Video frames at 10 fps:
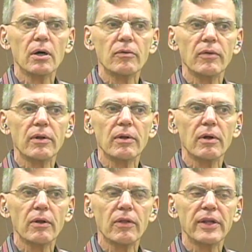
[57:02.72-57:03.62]

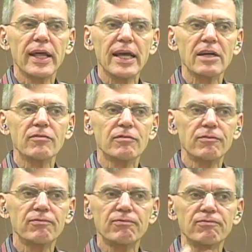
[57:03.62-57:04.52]
the Native
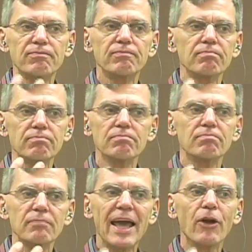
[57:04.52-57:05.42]

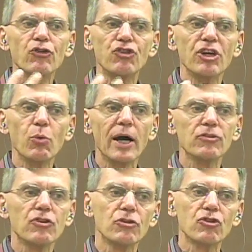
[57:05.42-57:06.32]
energy
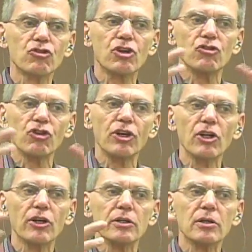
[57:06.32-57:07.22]
wants to just
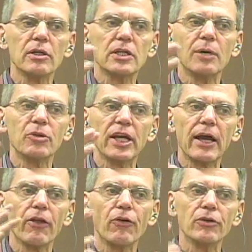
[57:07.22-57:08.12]
congeal and come
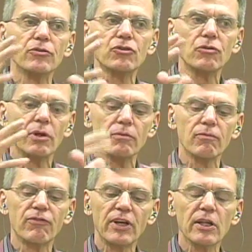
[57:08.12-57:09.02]
together and
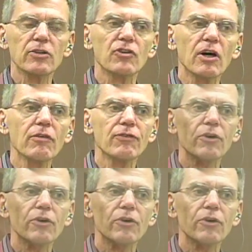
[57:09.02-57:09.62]
feel itself,